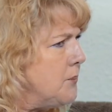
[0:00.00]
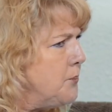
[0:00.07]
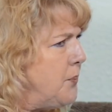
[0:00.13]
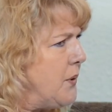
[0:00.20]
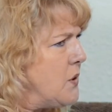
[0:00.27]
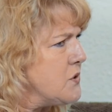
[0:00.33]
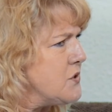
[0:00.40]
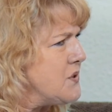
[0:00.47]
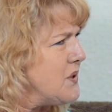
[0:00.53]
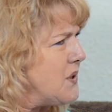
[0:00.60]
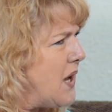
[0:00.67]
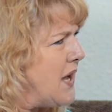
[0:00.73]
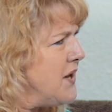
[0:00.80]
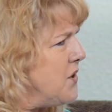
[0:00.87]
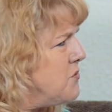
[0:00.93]
Because
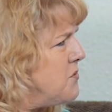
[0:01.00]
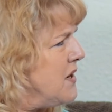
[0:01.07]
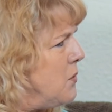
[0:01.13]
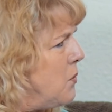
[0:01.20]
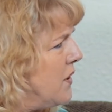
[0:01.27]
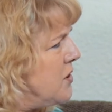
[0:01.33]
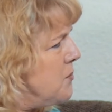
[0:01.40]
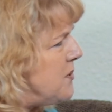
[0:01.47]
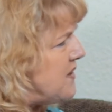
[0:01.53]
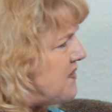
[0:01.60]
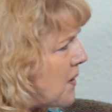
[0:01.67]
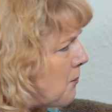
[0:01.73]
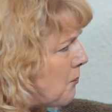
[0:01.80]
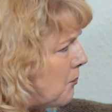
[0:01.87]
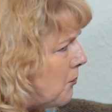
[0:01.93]
I don't really want to be
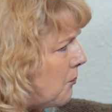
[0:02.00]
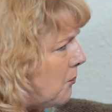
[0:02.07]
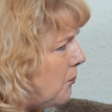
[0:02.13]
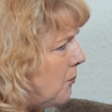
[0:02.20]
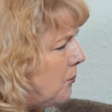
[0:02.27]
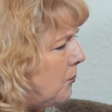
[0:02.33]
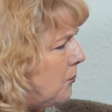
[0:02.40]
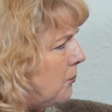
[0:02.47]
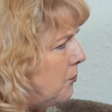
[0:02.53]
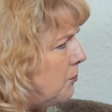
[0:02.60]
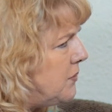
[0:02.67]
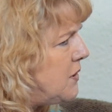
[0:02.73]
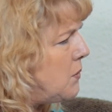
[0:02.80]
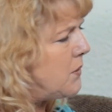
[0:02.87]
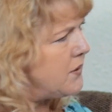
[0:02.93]
them.
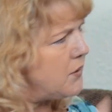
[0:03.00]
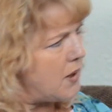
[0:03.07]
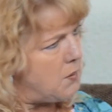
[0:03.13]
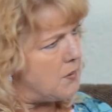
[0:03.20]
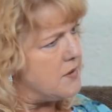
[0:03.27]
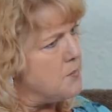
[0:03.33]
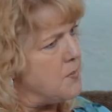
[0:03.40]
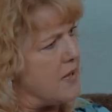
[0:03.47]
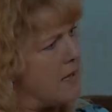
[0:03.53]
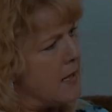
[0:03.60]
But then what do I want to be?